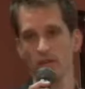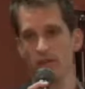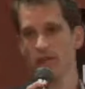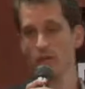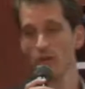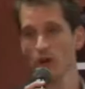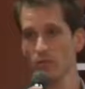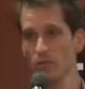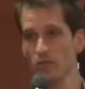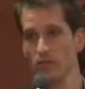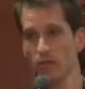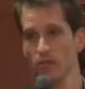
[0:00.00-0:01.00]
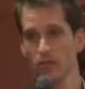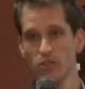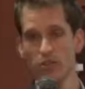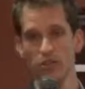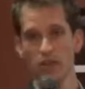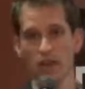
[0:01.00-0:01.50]
The Department of
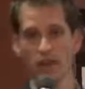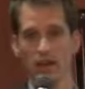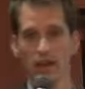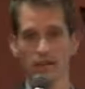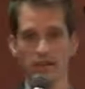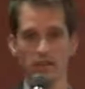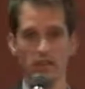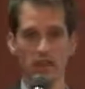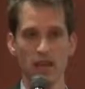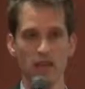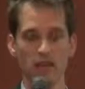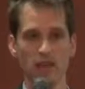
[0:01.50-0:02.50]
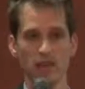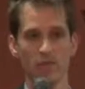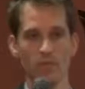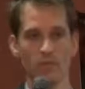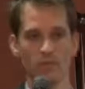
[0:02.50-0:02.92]
Energy has taken the